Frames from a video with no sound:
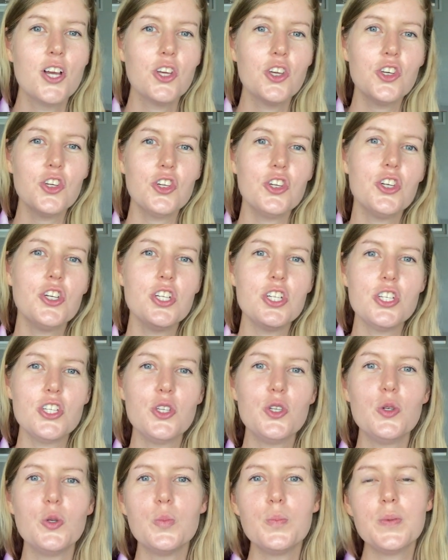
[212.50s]
could
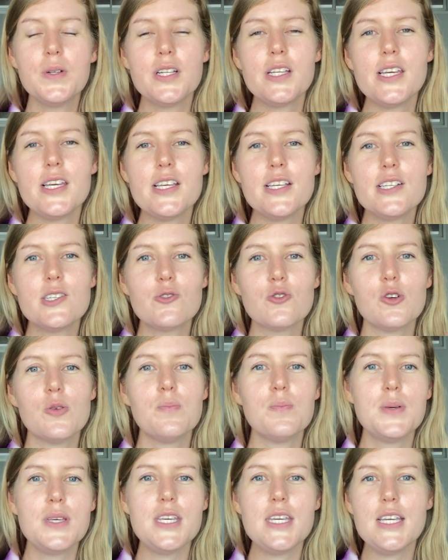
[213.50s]
you please
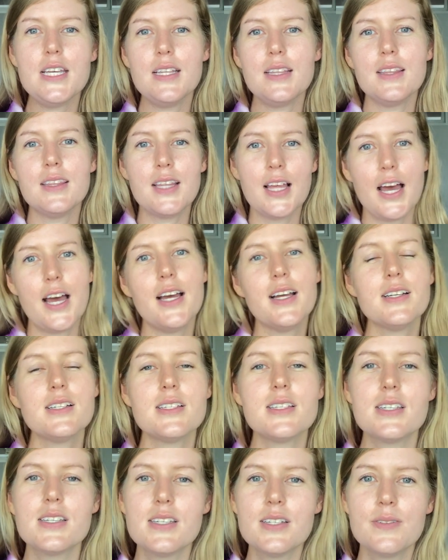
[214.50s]
repeat
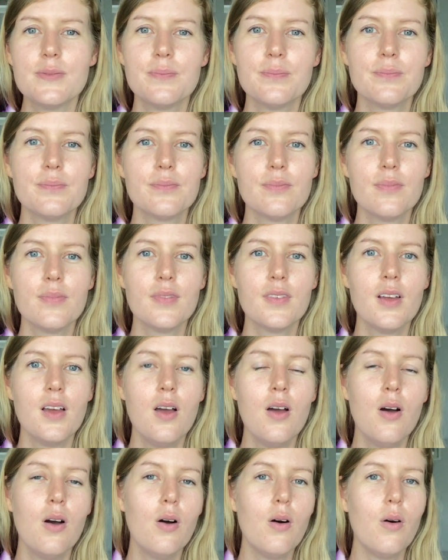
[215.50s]
that?
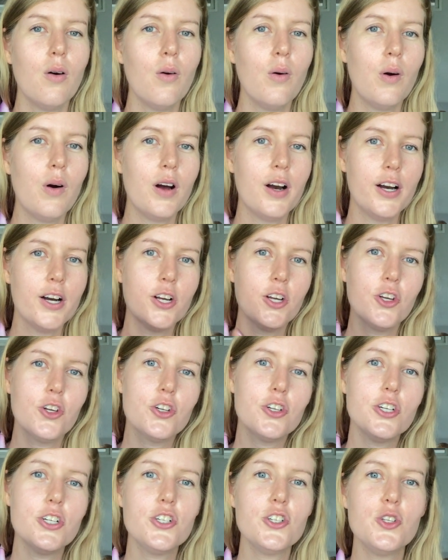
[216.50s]
Or
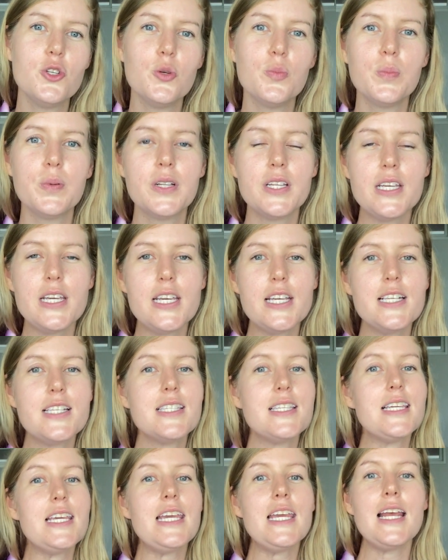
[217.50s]
could you
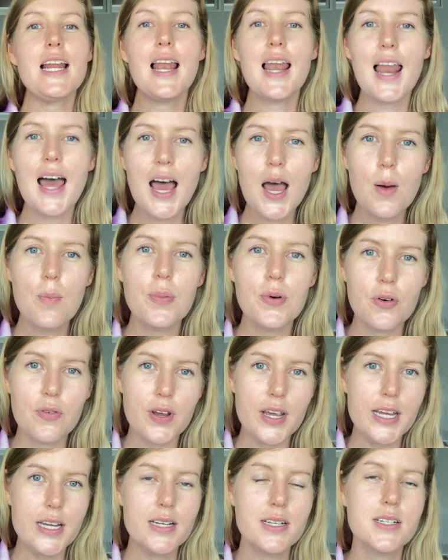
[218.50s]
please
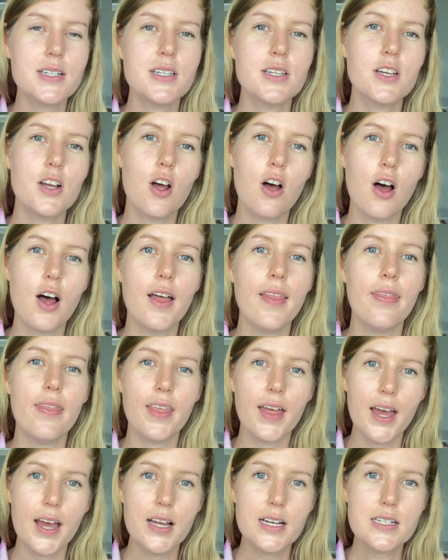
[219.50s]
elaborate on
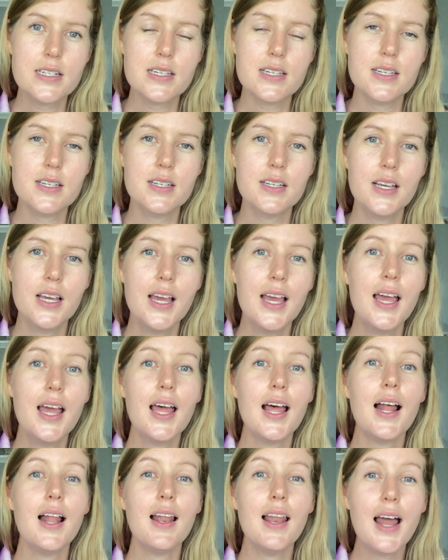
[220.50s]
that?
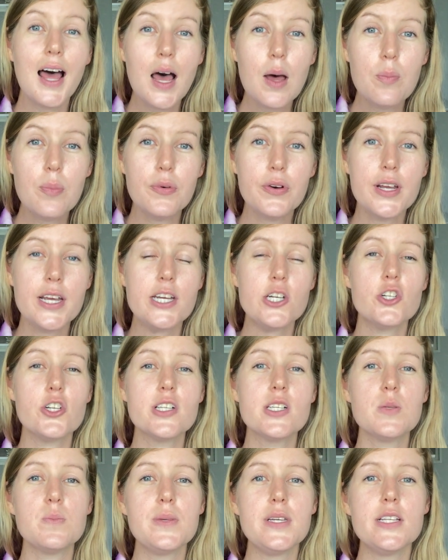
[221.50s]
Elaborate
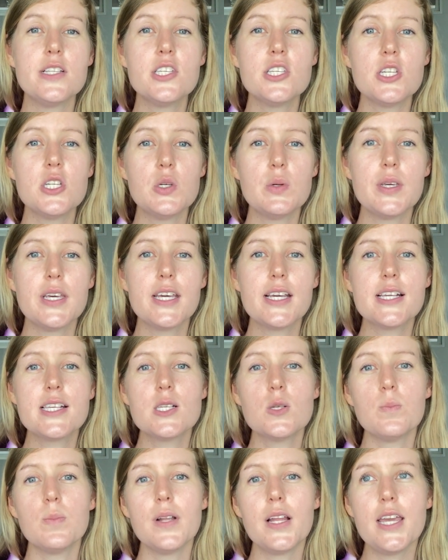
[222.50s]
just means to
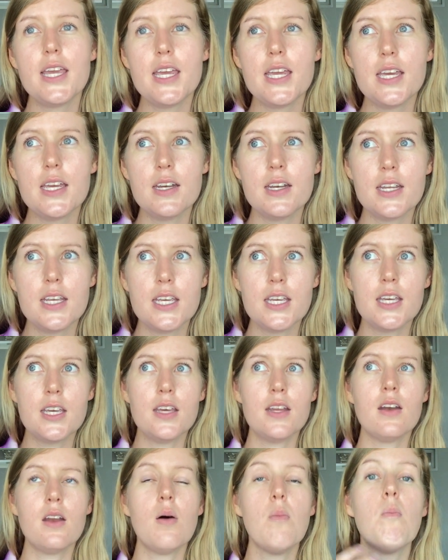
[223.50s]
explain
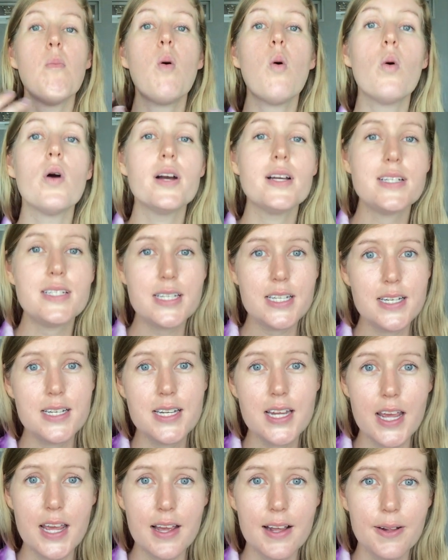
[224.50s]
in more
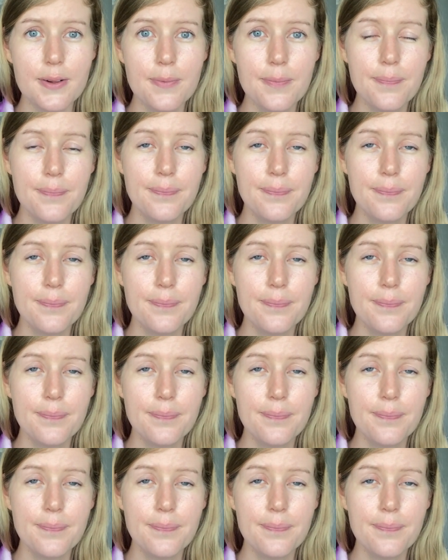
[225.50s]
detail,